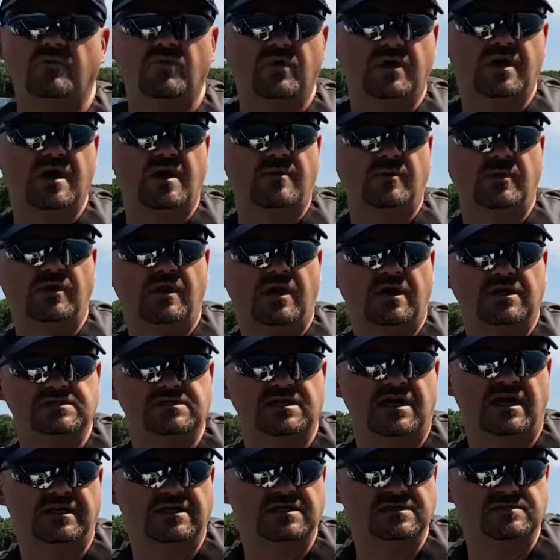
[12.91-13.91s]
we come
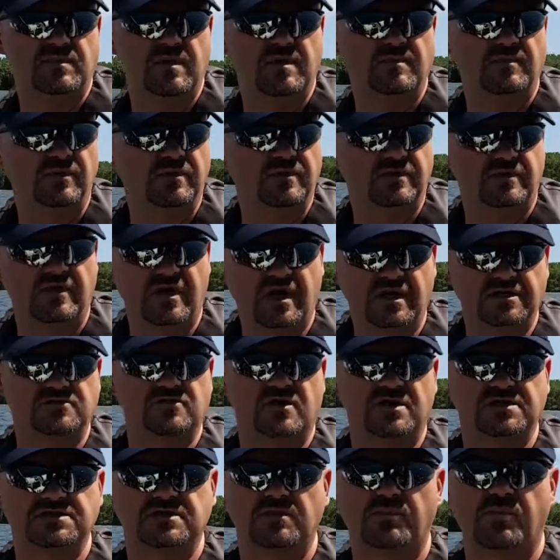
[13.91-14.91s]
alongside these people. They're not
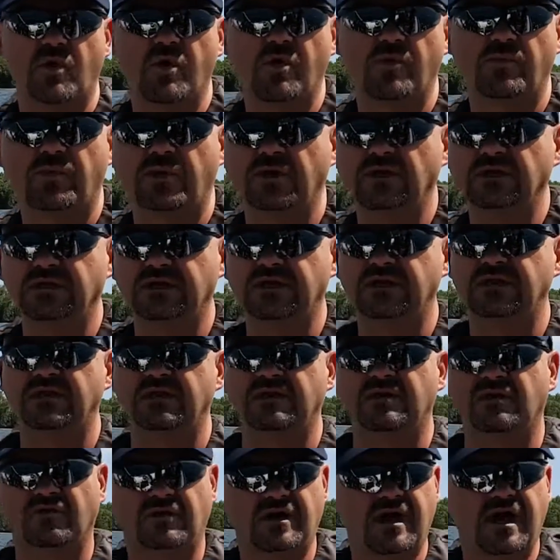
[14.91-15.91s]
dressed appropriately. They
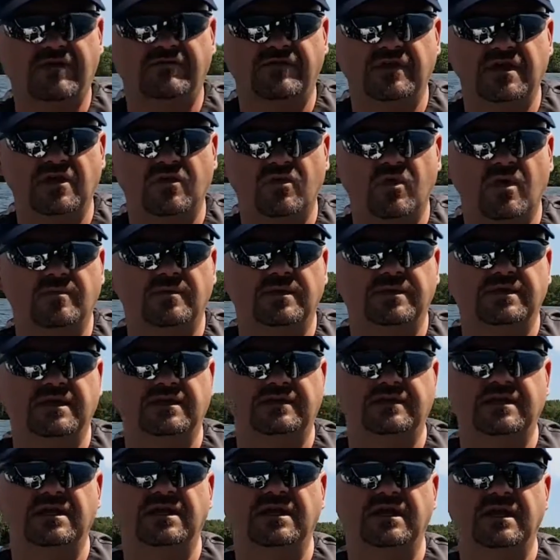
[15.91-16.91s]
don't have the equipment
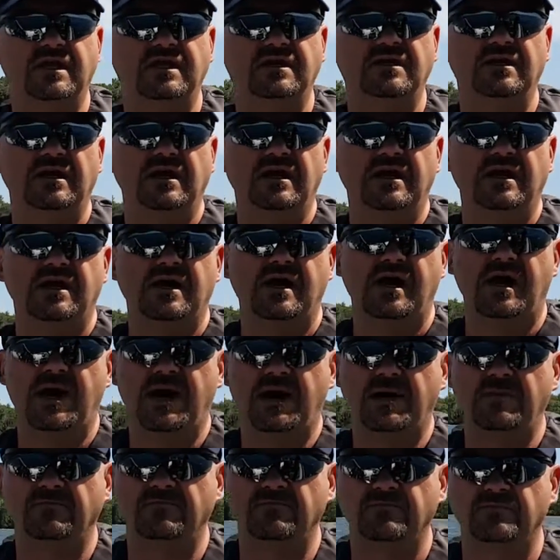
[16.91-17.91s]
that they need.
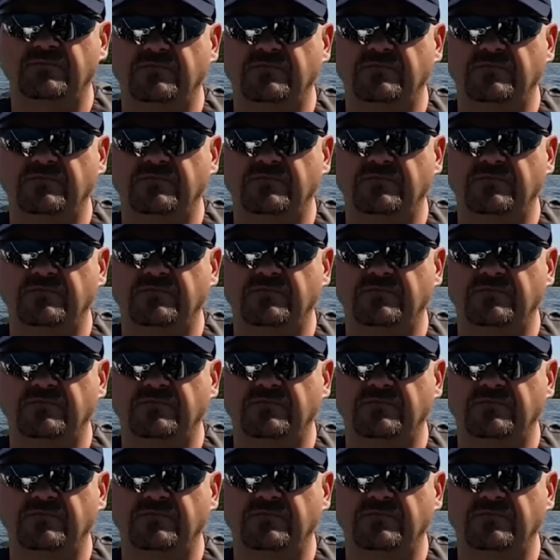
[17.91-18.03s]
Um,